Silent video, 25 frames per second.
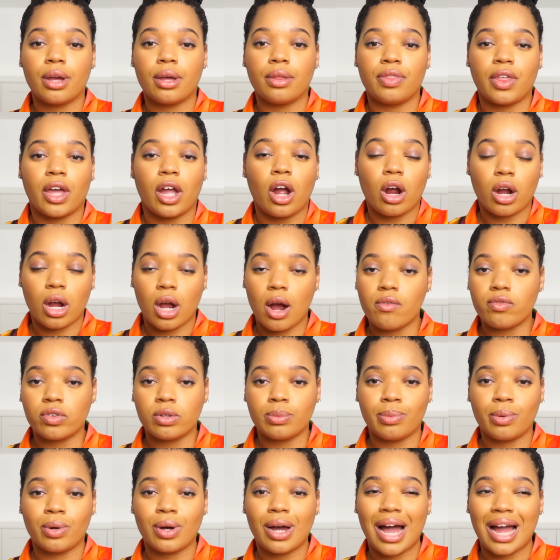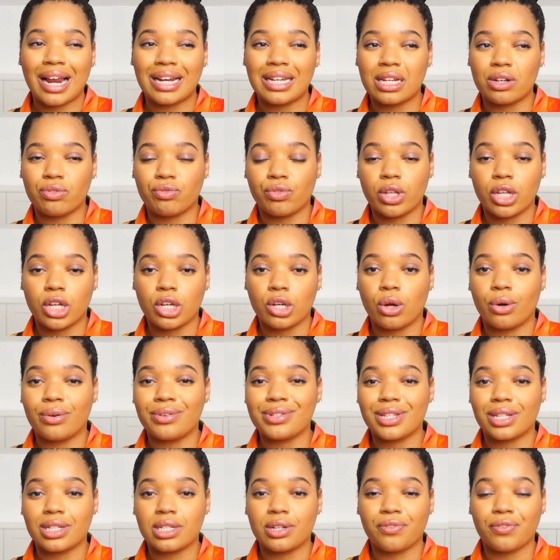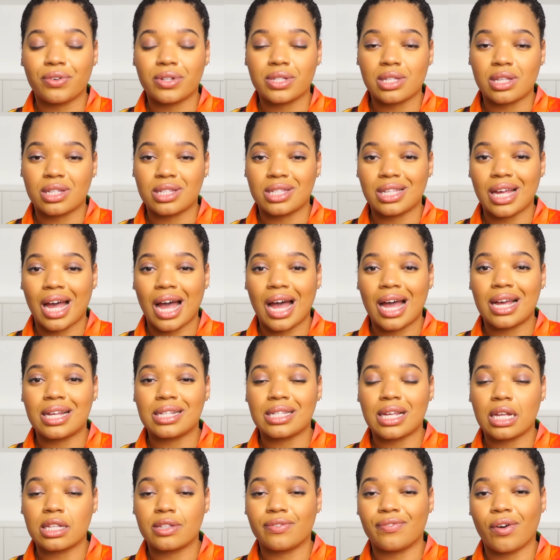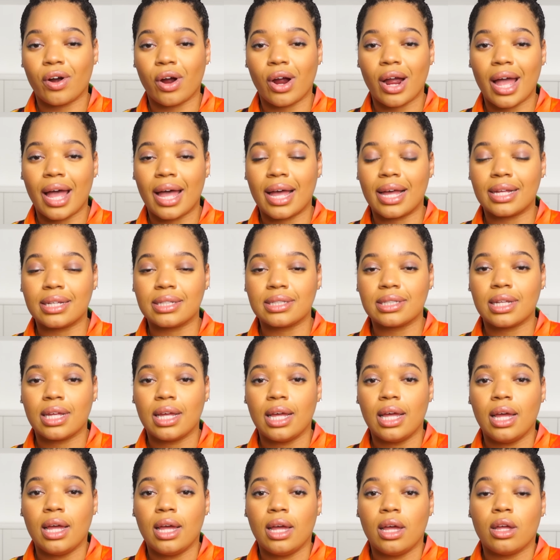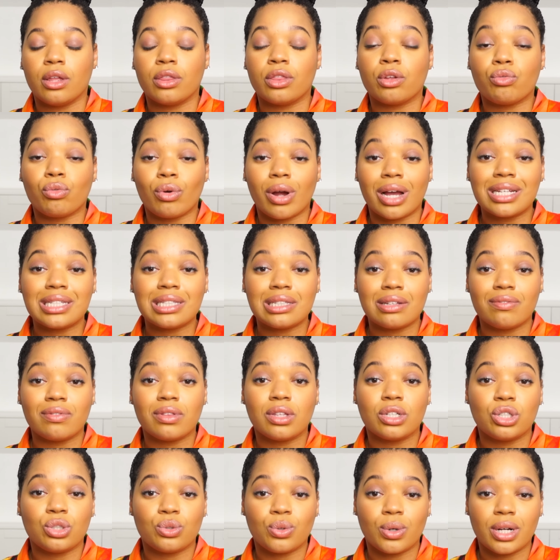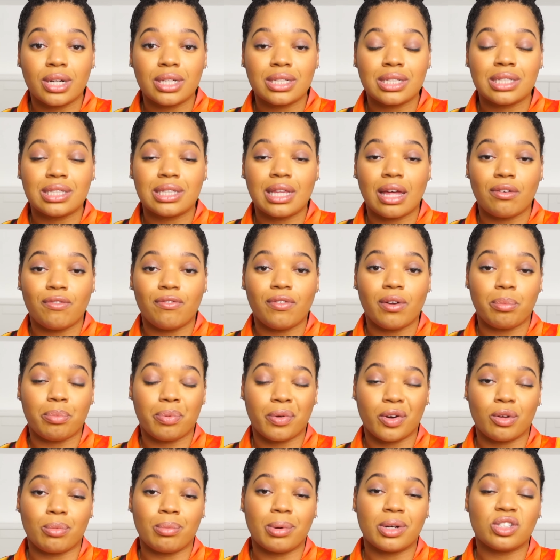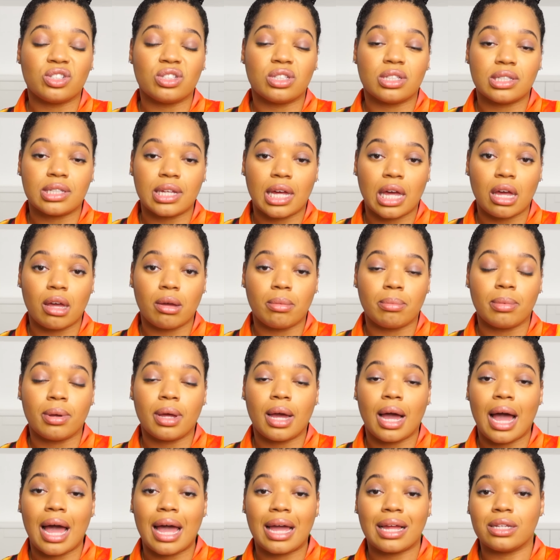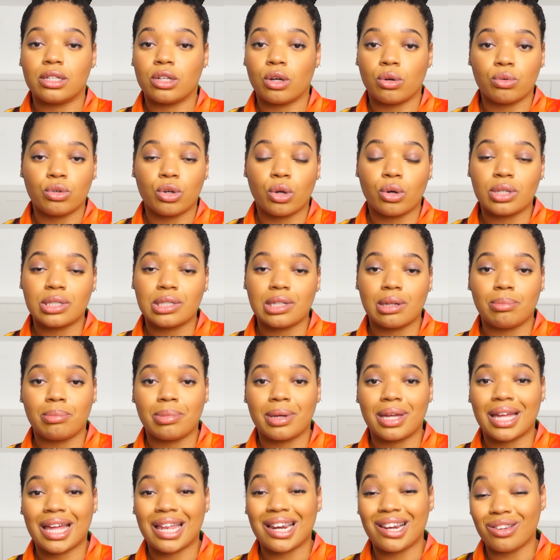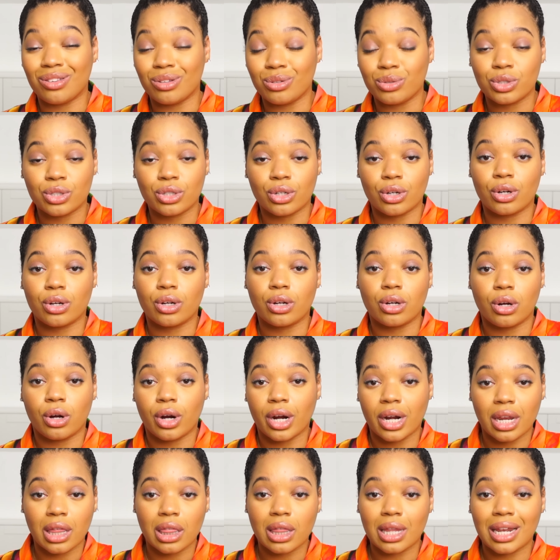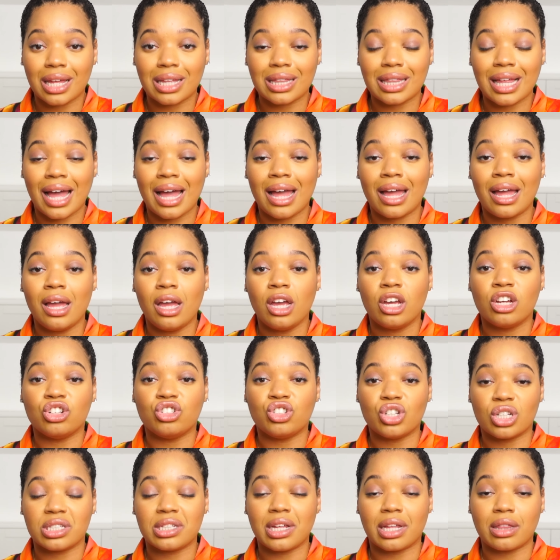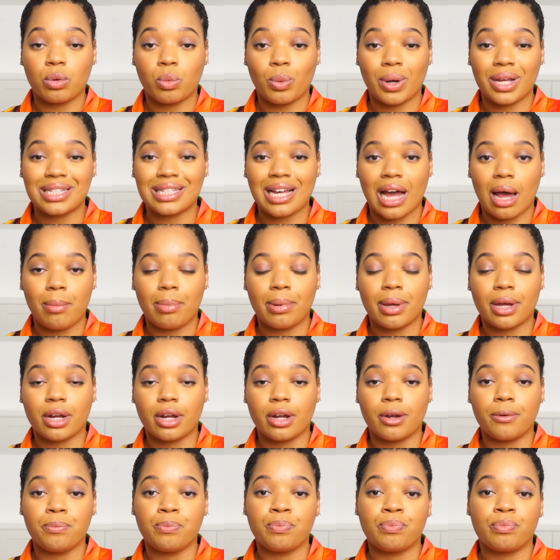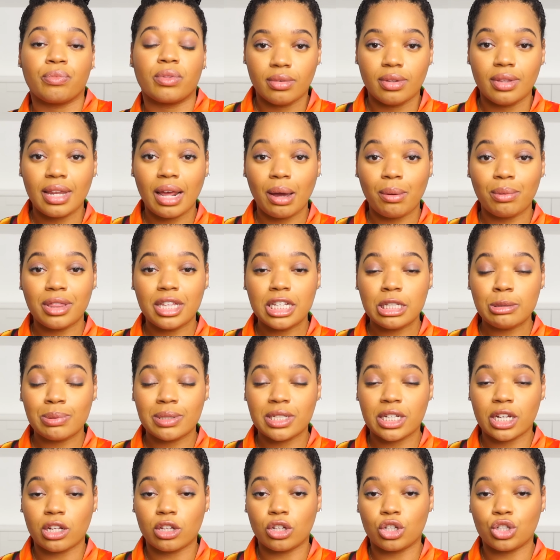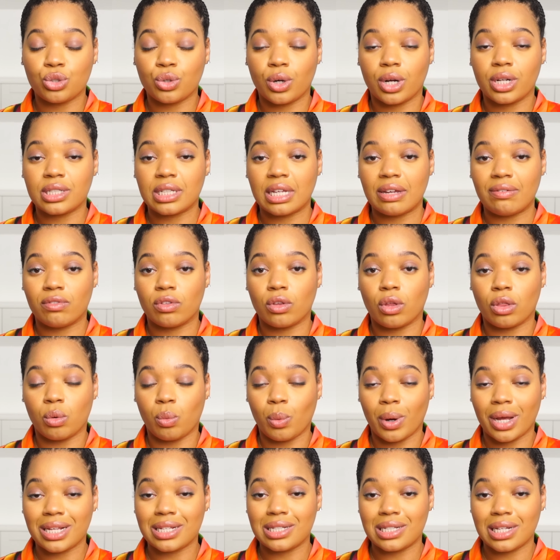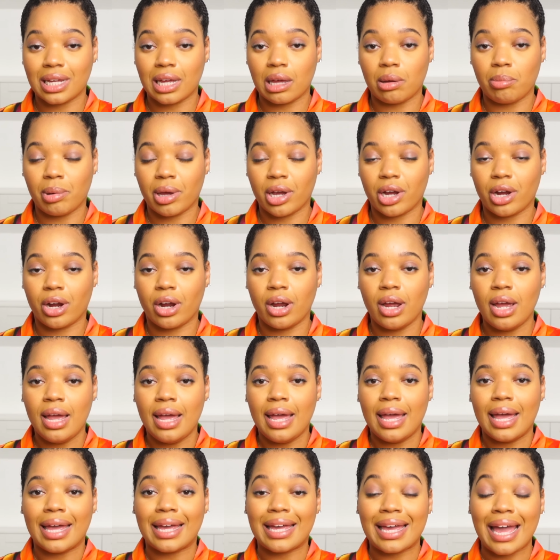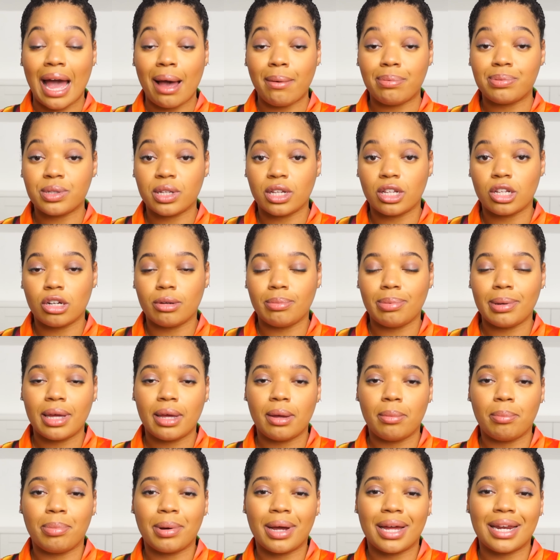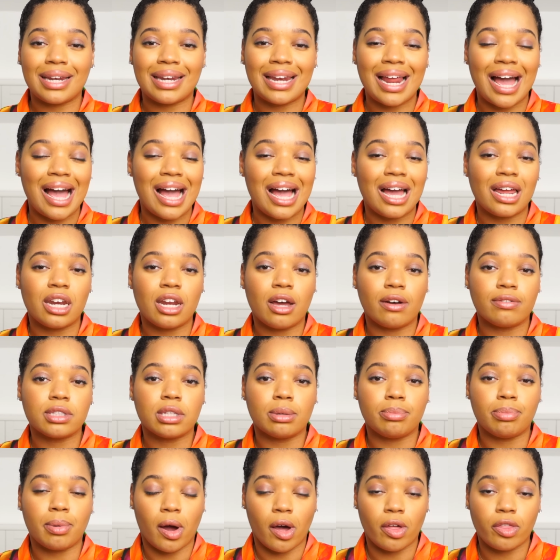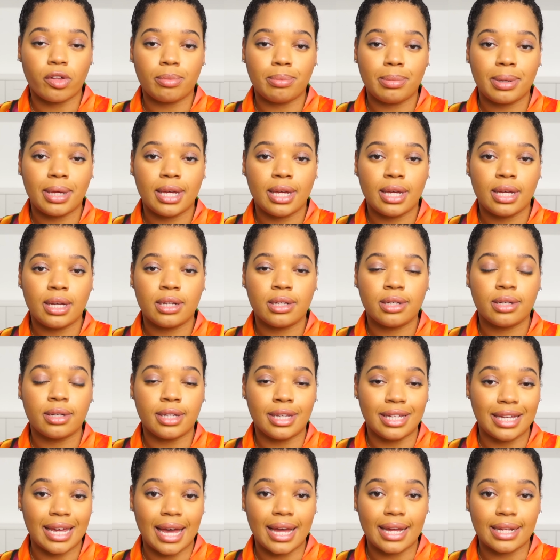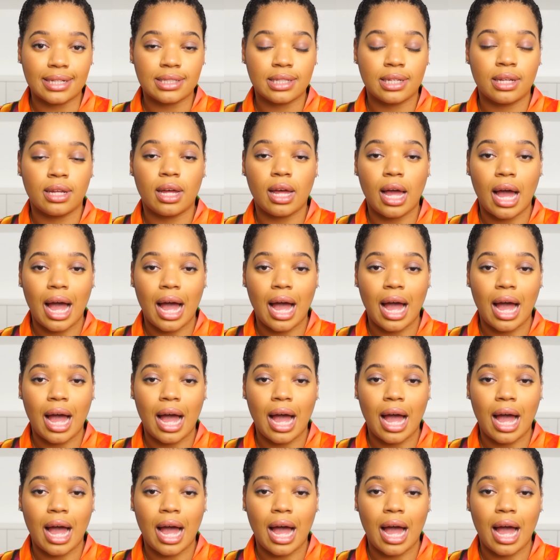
They are comfortable. I didn't really notice a difference in size as far as the rest of the shorts. They fit pretty much the same. I don't notice them being any looser or anything like that, just that the waist got bigger. Now with these particular shorts, even though the waist did get bigger, it gaps a little bit, but not enough to bother me yet.